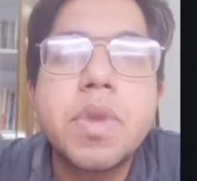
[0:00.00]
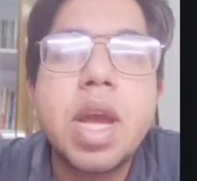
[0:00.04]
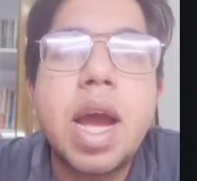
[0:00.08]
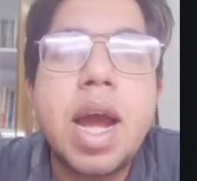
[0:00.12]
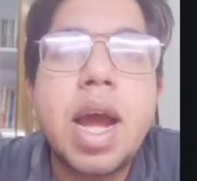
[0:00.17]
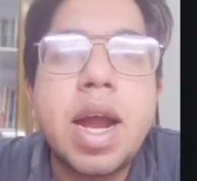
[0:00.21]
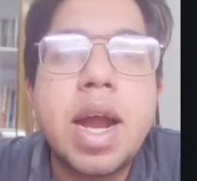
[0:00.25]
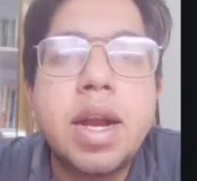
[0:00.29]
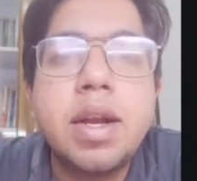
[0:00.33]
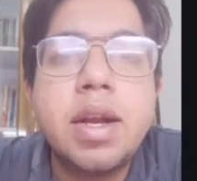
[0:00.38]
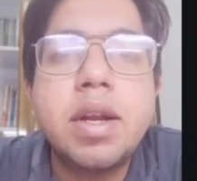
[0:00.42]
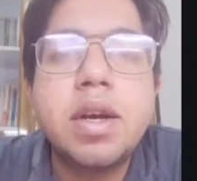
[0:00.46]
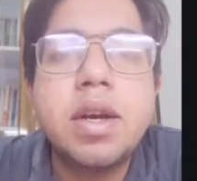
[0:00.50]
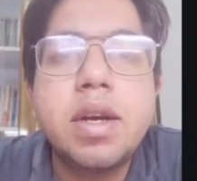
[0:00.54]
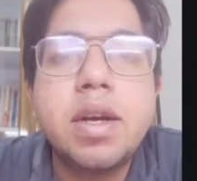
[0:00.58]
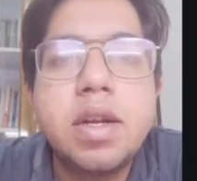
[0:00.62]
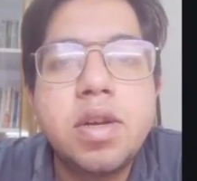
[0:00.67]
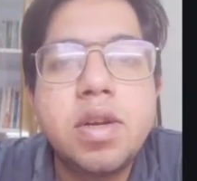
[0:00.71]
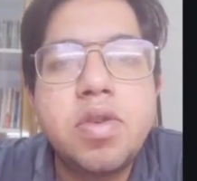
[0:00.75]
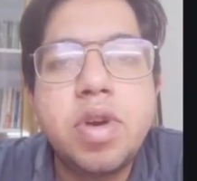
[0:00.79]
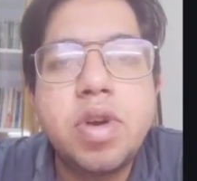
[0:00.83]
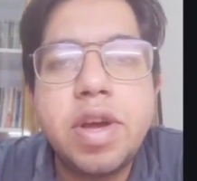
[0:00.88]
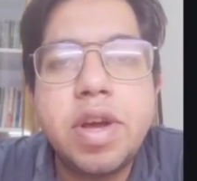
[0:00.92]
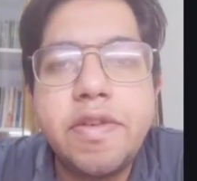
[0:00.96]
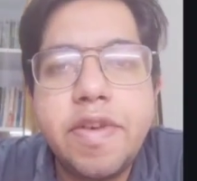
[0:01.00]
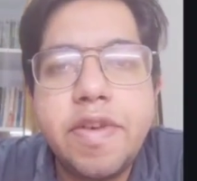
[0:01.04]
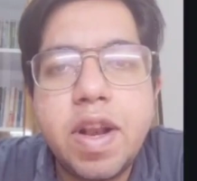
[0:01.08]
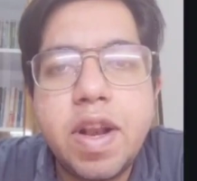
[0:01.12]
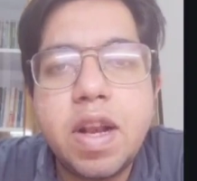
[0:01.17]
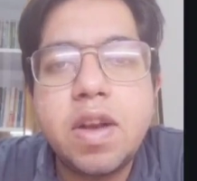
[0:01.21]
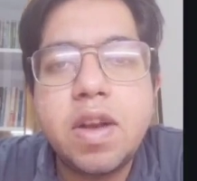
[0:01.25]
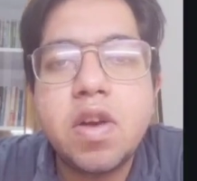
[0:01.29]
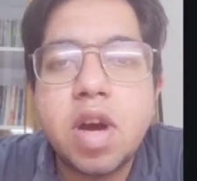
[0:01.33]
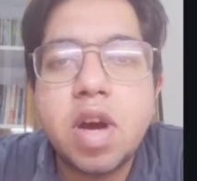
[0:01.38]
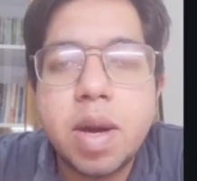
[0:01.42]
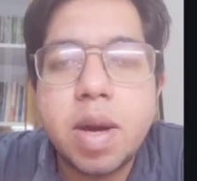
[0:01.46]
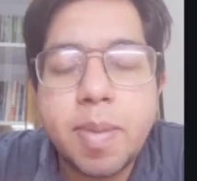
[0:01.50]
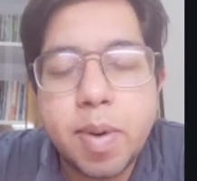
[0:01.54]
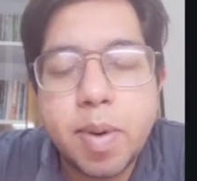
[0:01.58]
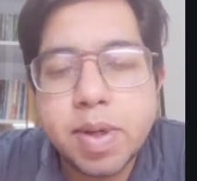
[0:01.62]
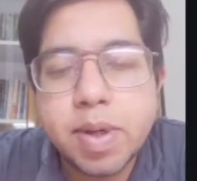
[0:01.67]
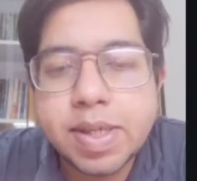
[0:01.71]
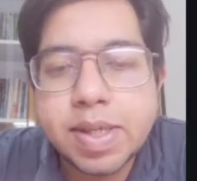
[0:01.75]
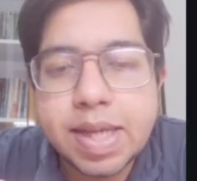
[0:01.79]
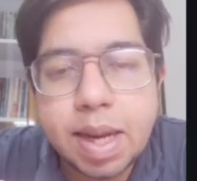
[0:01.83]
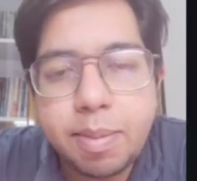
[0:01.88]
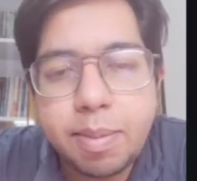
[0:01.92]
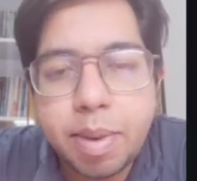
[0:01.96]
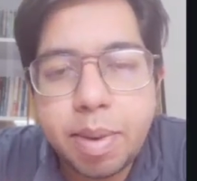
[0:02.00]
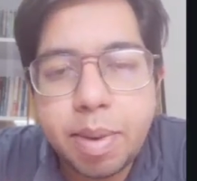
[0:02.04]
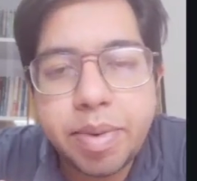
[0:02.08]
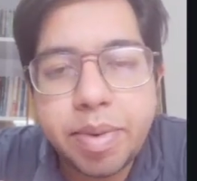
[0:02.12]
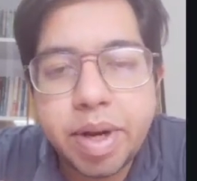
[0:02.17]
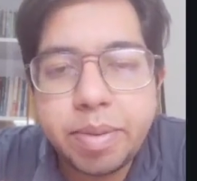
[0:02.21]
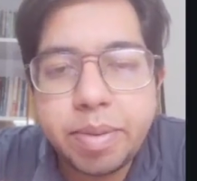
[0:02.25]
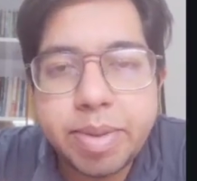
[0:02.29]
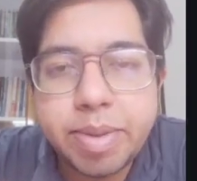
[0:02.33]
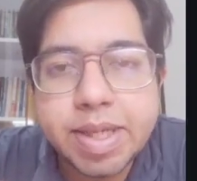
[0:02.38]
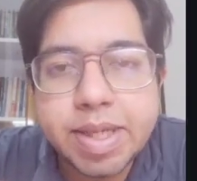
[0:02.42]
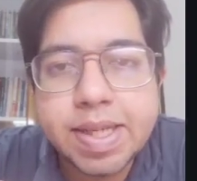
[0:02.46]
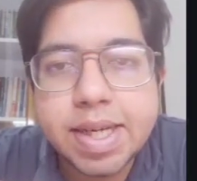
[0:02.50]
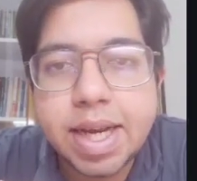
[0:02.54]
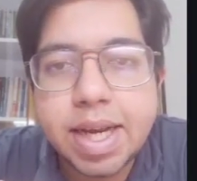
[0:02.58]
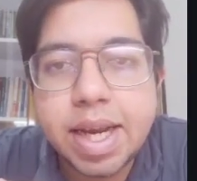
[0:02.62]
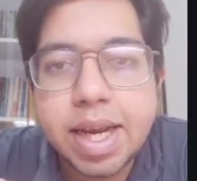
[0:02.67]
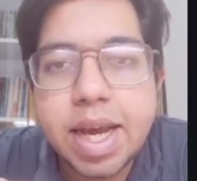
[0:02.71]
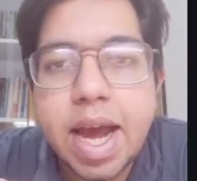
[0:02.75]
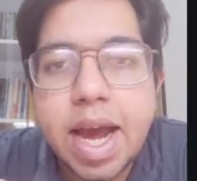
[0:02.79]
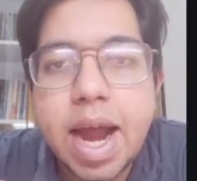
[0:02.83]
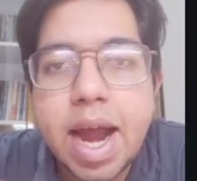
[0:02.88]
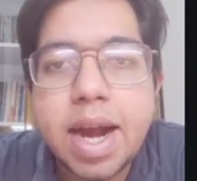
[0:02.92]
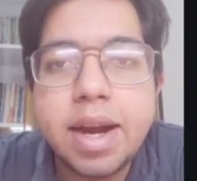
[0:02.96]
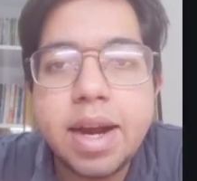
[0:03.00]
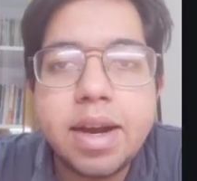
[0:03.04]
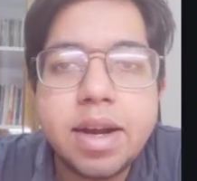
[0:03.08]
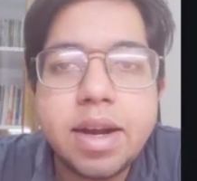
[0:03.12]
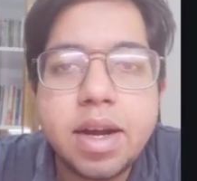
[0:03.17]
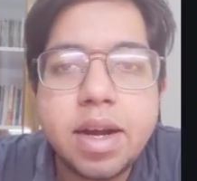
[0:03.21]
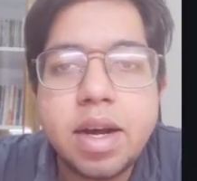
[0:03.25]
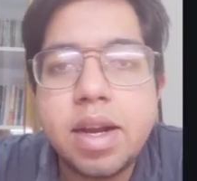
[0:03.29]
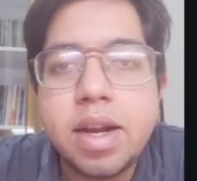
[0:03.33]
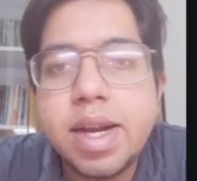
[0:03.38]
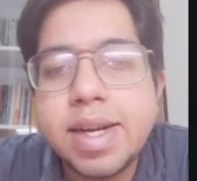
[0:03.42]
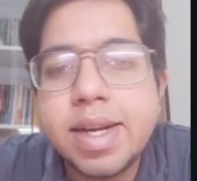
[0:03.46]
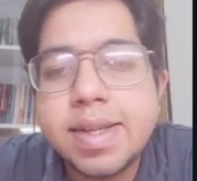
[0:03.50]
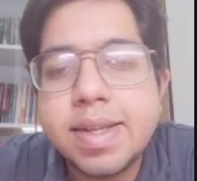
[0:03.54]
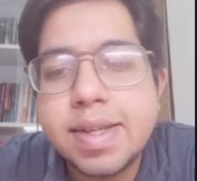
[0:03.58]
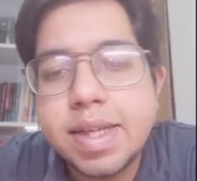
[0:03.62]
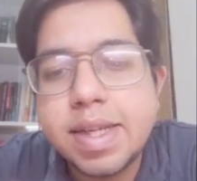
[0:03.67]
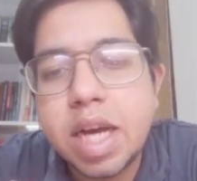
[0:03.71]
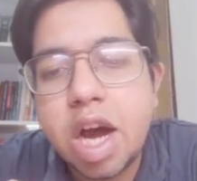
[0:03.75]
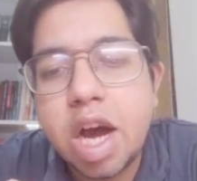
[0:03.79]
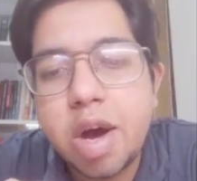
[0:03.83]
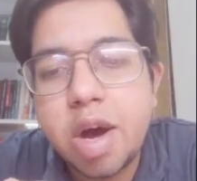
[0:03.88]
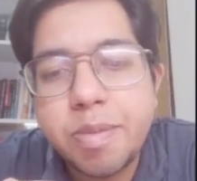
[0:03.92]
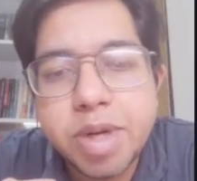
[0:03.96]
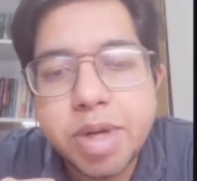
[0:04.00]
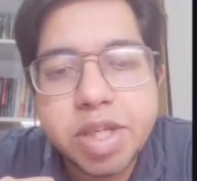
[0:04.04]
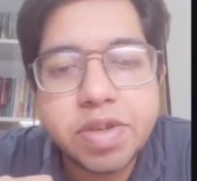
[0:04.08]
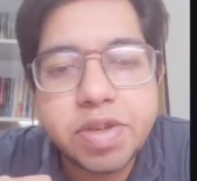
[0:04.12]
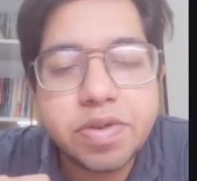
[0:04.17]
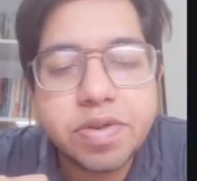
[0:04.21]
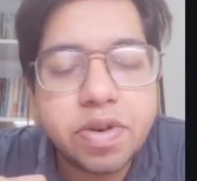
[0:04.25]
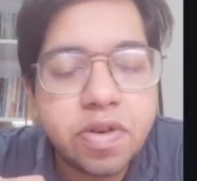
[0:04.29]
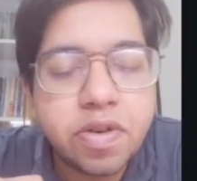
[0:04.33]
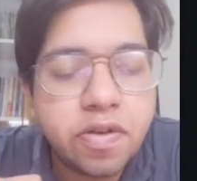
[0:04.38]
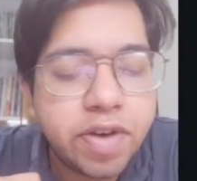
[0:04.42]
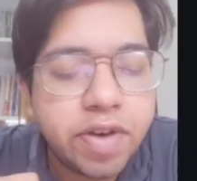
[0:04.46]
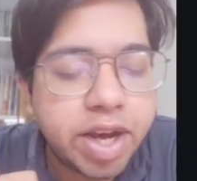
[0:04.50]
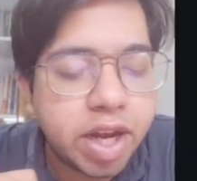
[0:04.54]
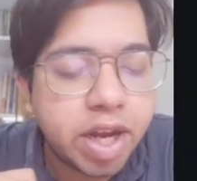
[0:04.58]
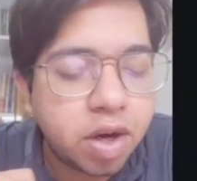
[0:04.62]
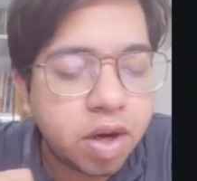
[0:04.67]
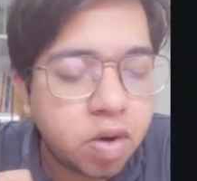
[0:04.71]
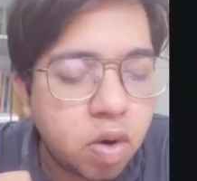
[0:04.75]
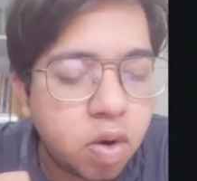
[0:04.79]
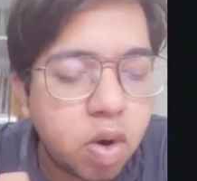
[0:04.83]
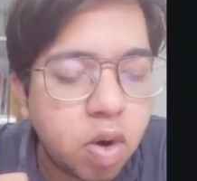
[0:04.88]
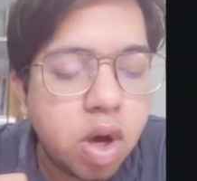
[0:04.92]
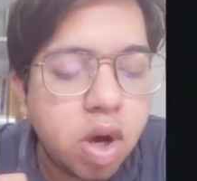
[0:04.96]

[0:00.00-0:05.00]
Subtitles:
And today we'll talk about cell membrane basically, and let's see how much we can go.